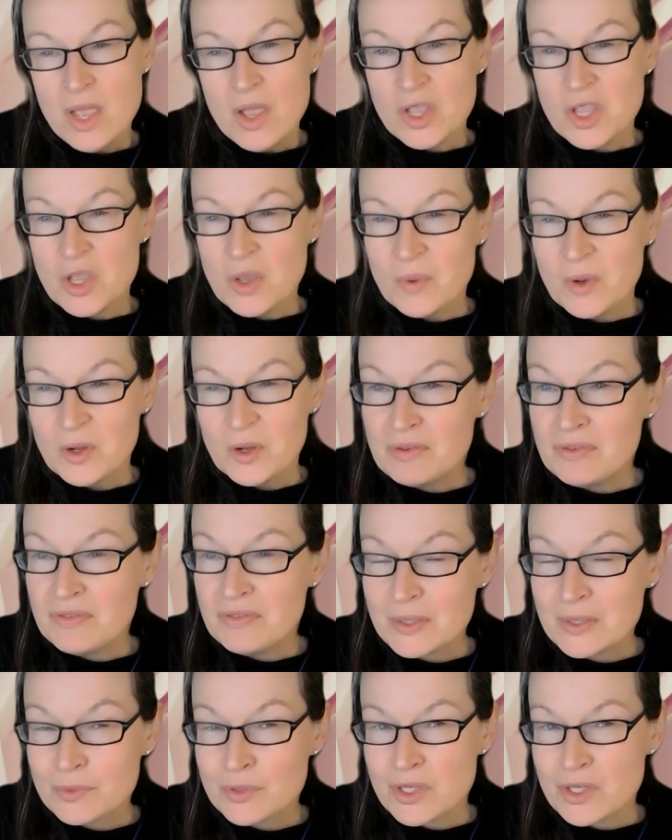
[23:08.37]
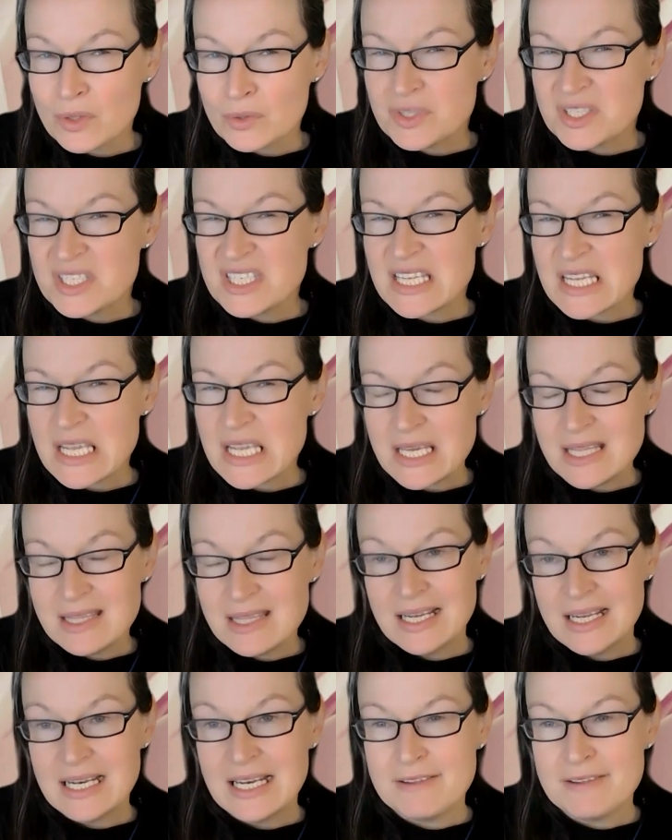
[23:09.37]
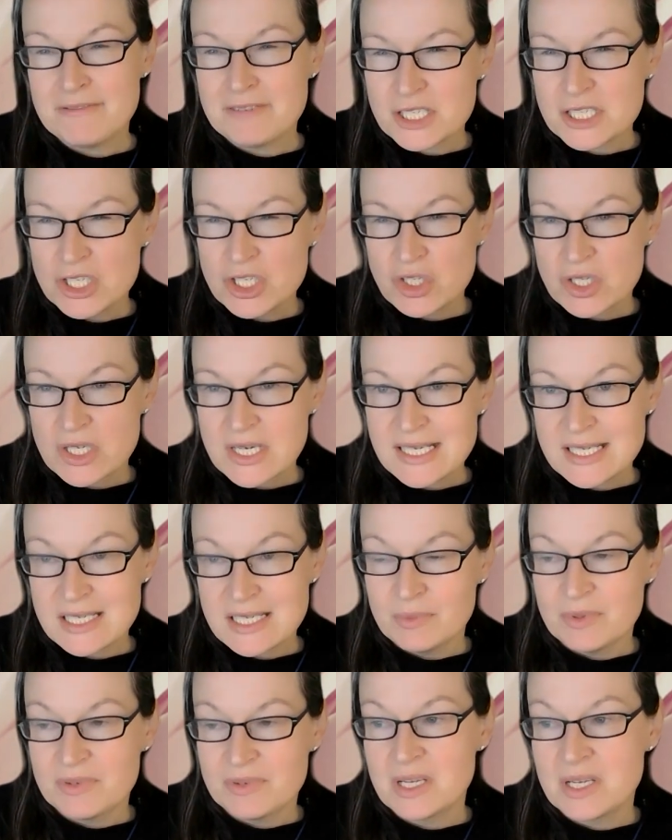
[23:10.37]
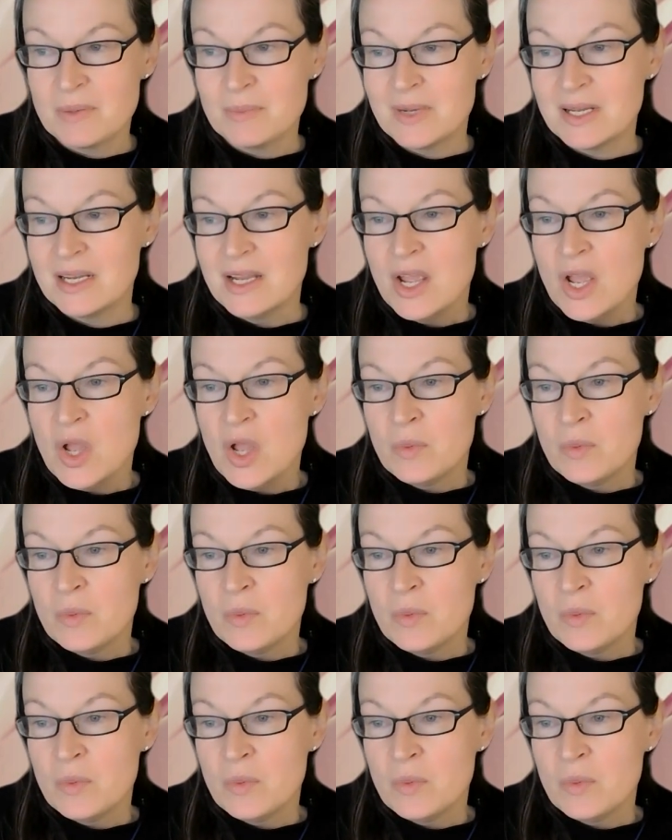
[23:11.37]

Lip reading: you won't feel so scathingly frustrated with someone